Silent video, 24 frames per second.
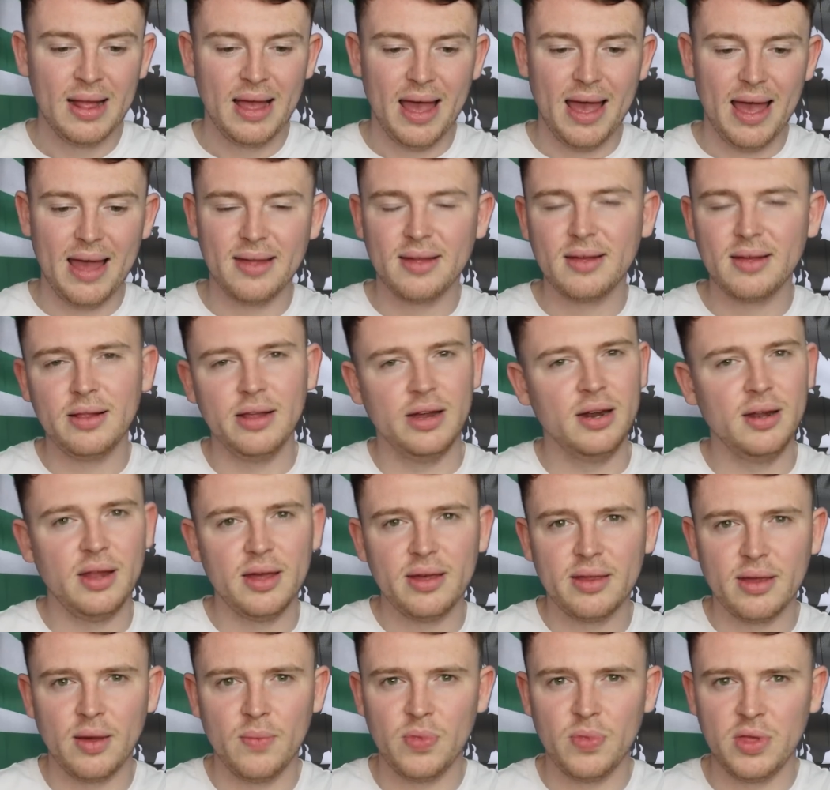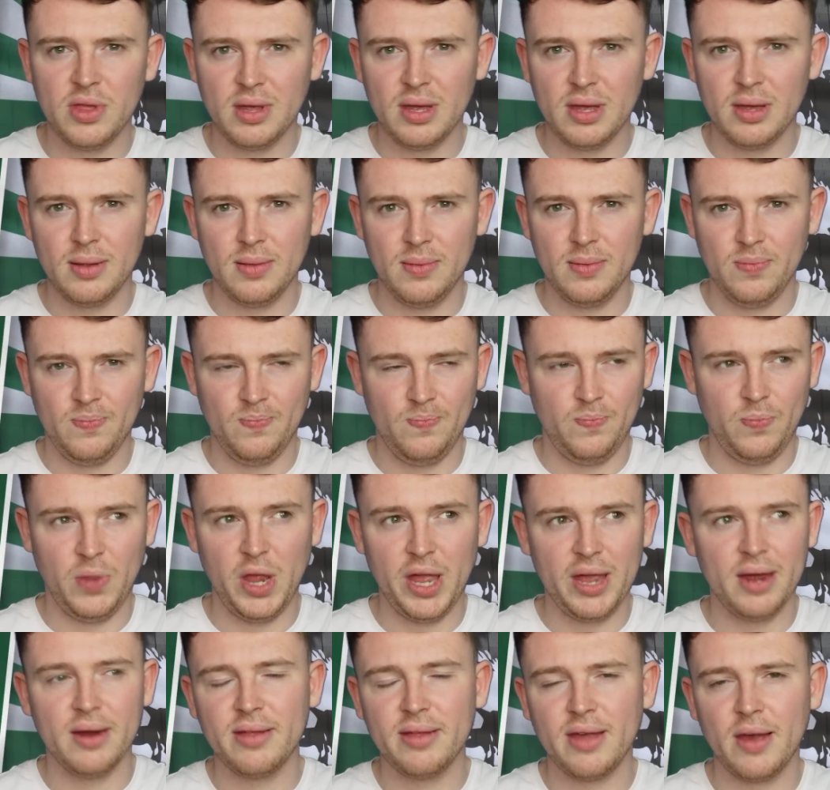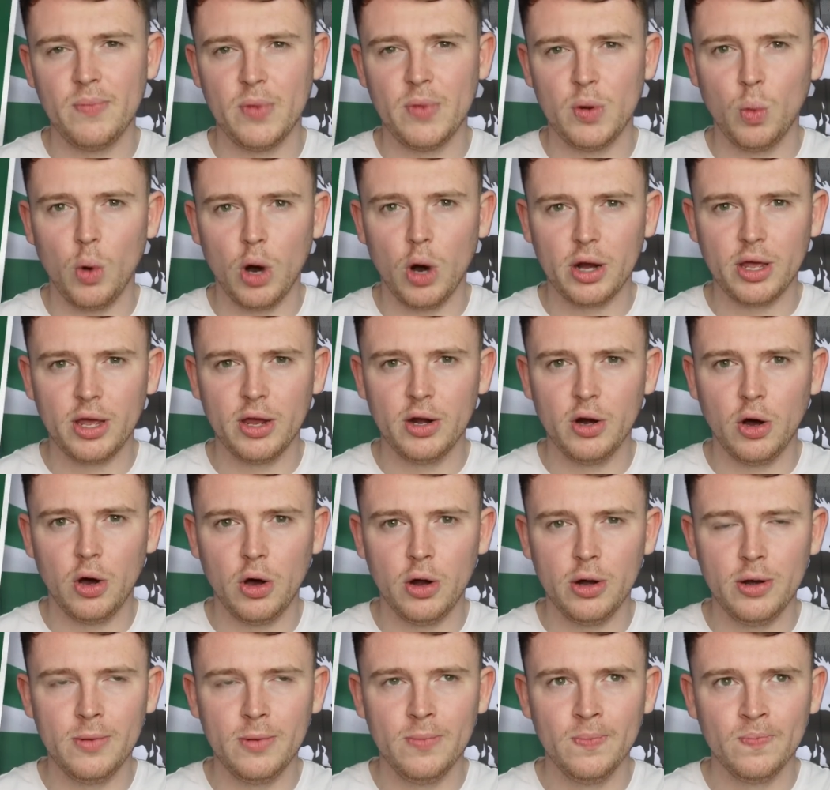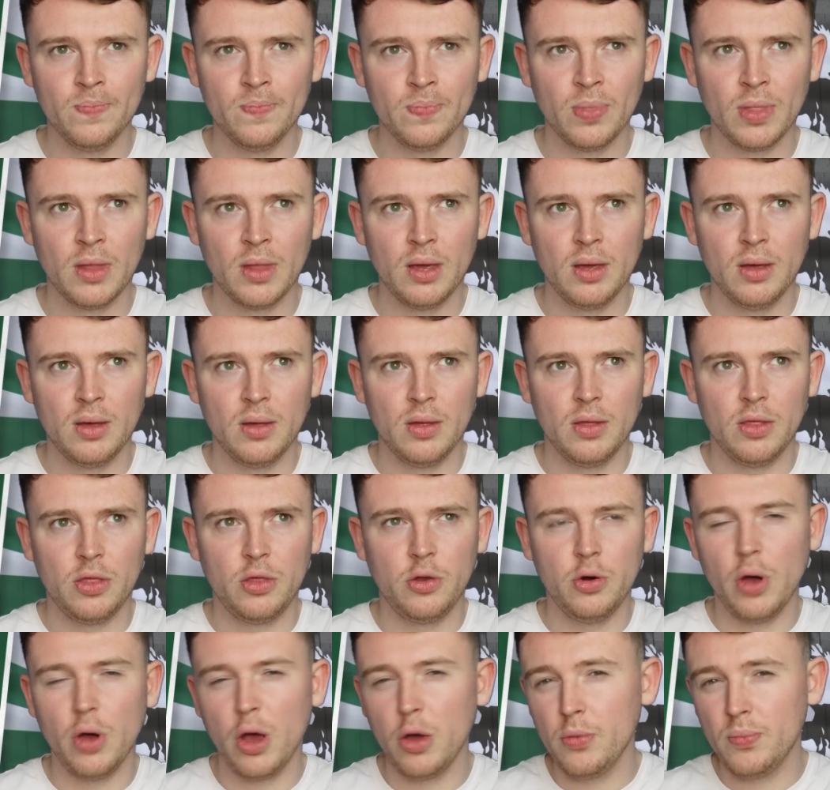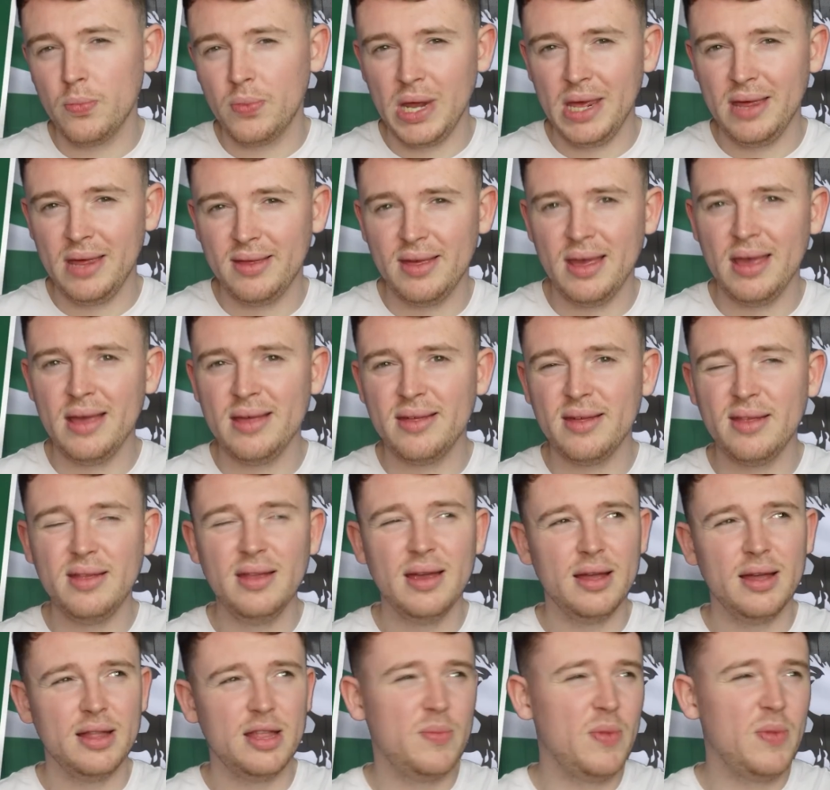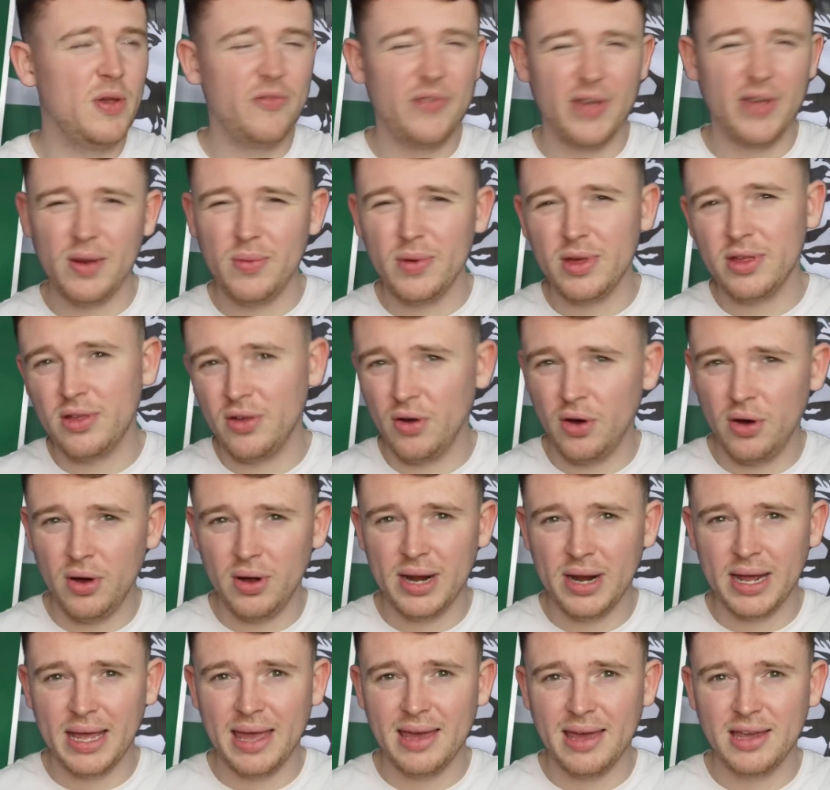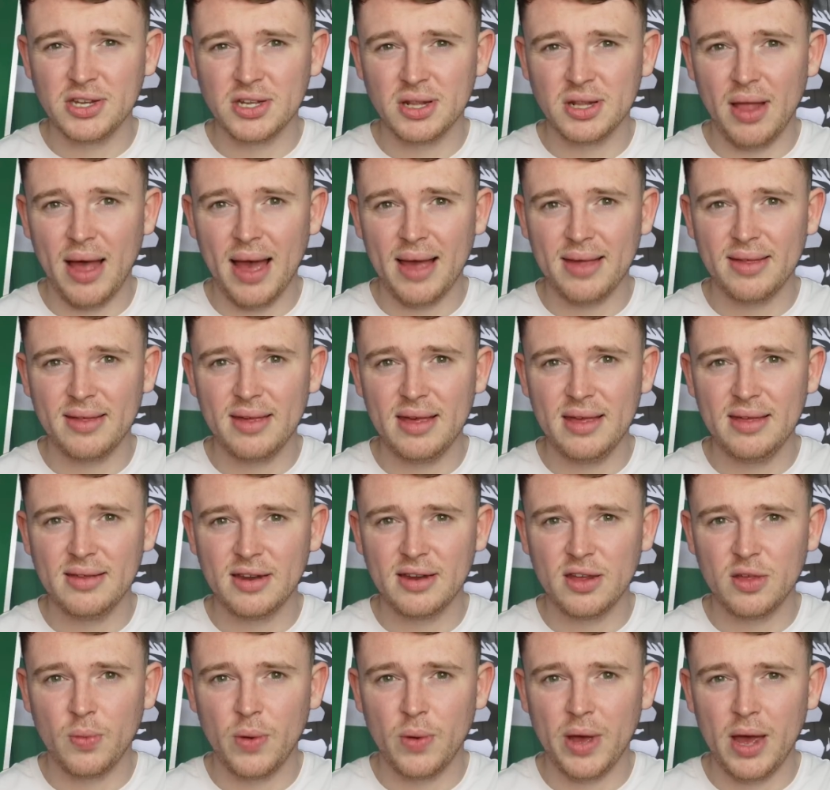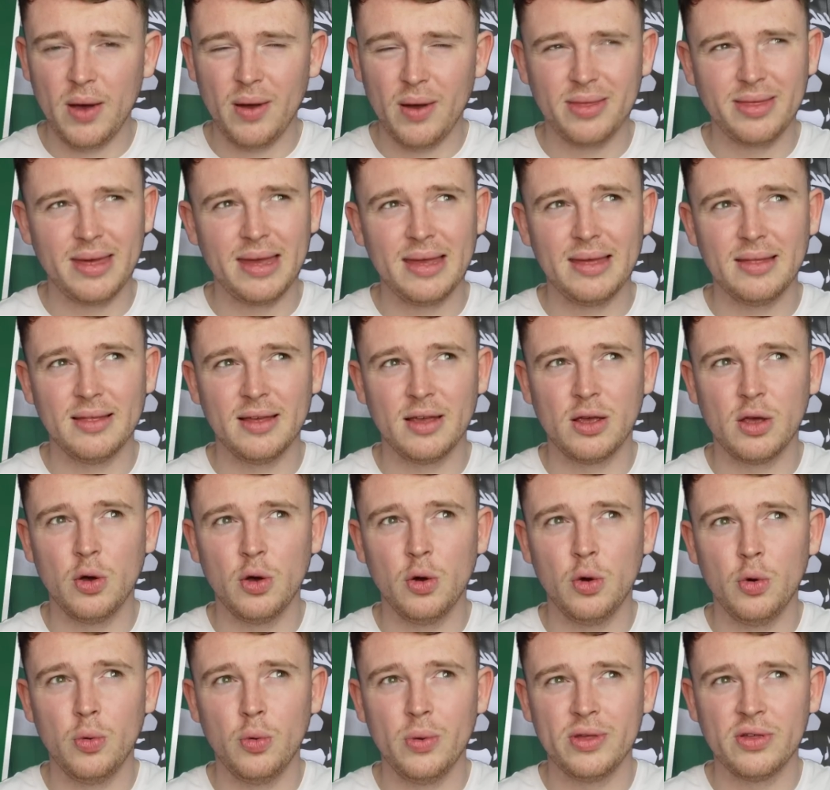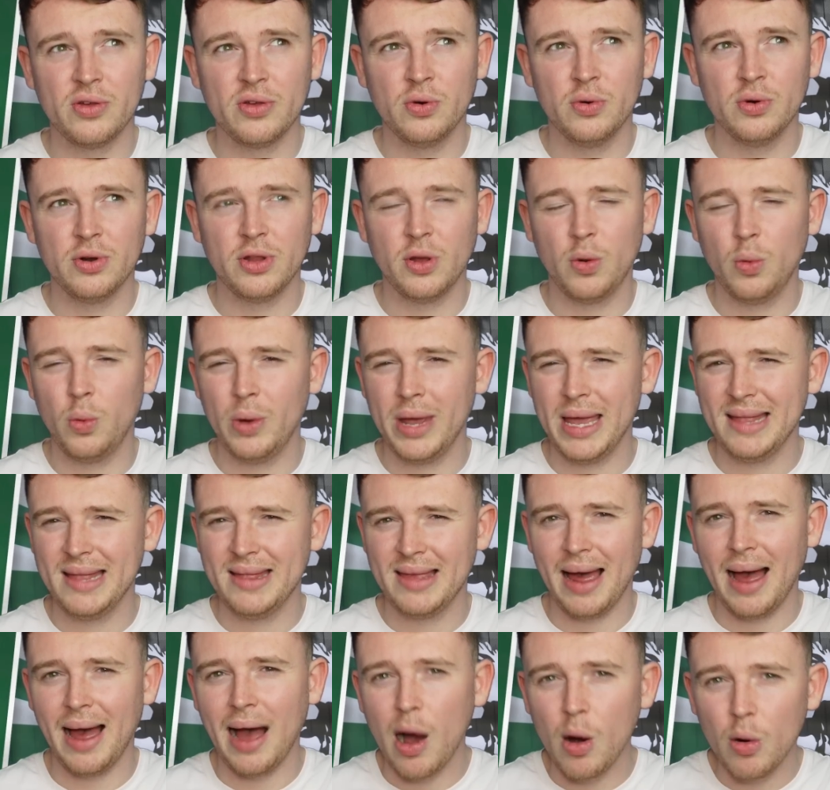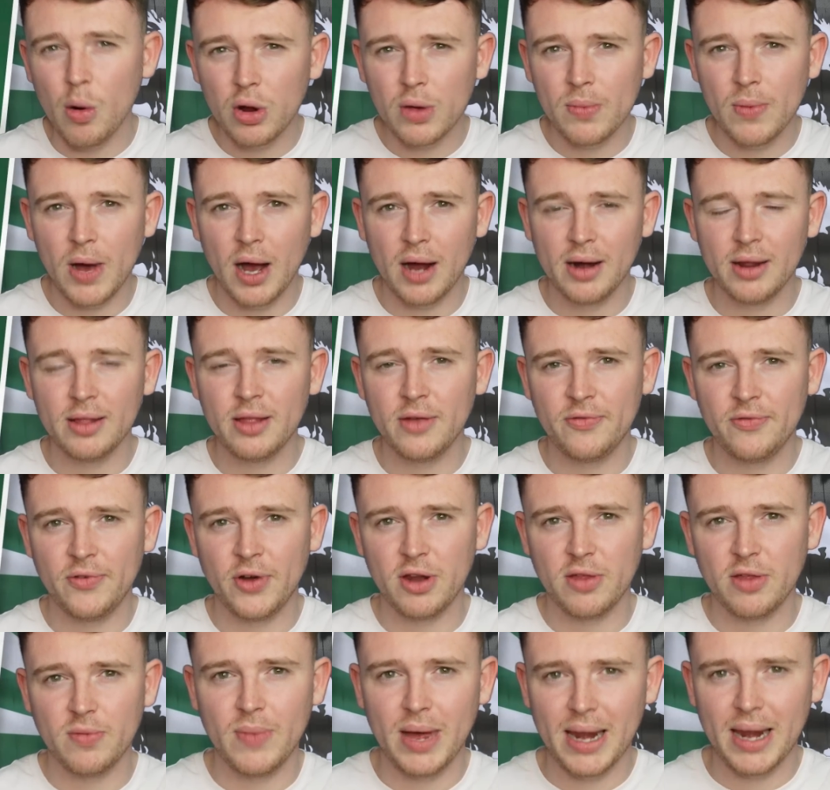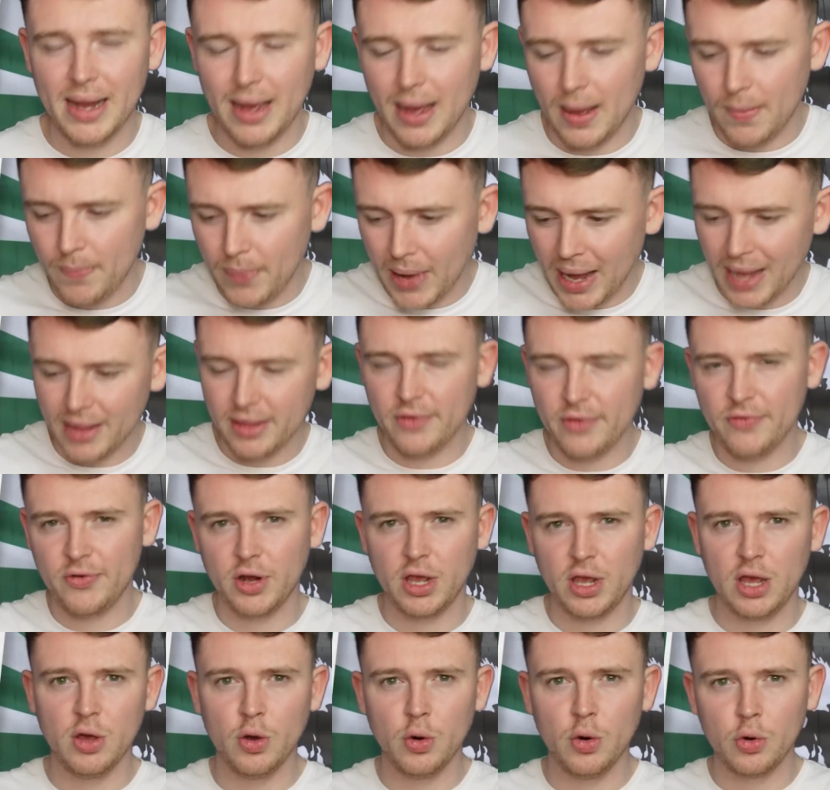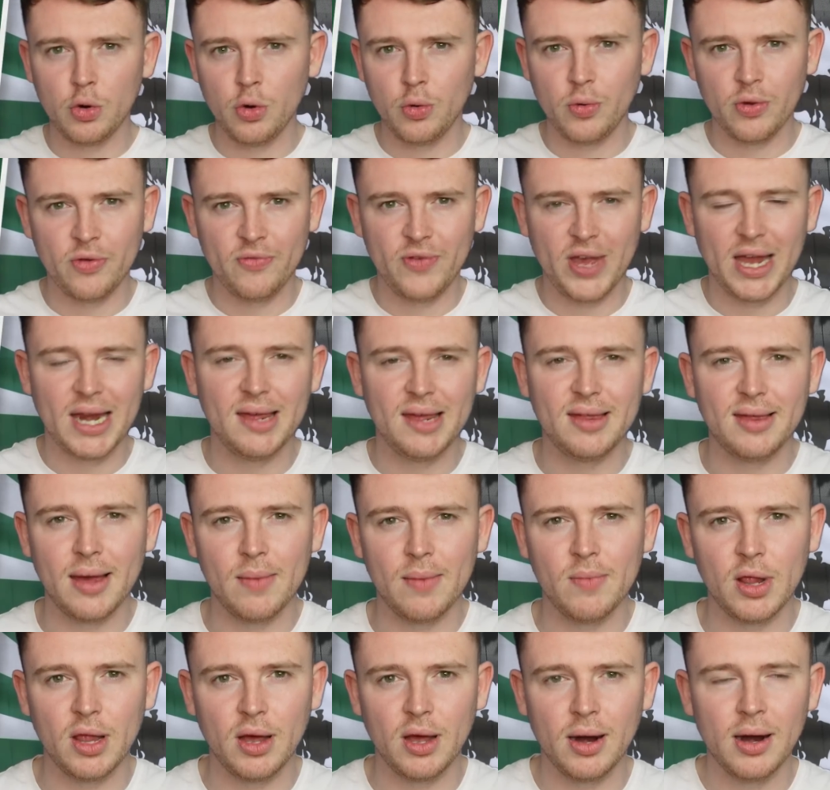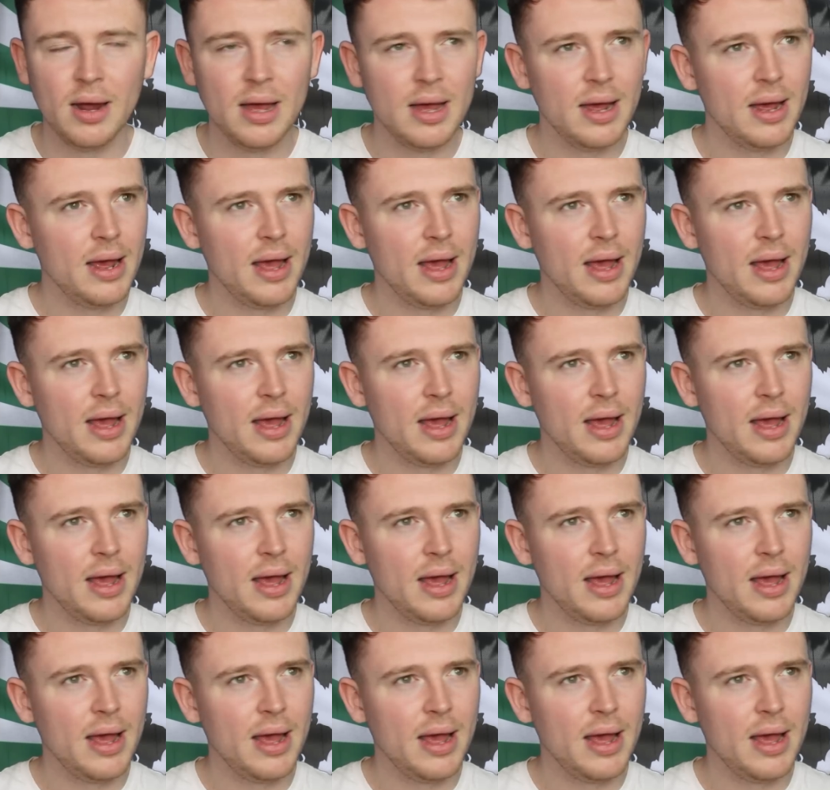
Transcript: It is clearly something that players have been working on throughout pre-season. To be fair, we saw it on occasion last season as well. I think the goal we scored away to Alkmaar in the first minute, Abada for Kyogo, was very similar.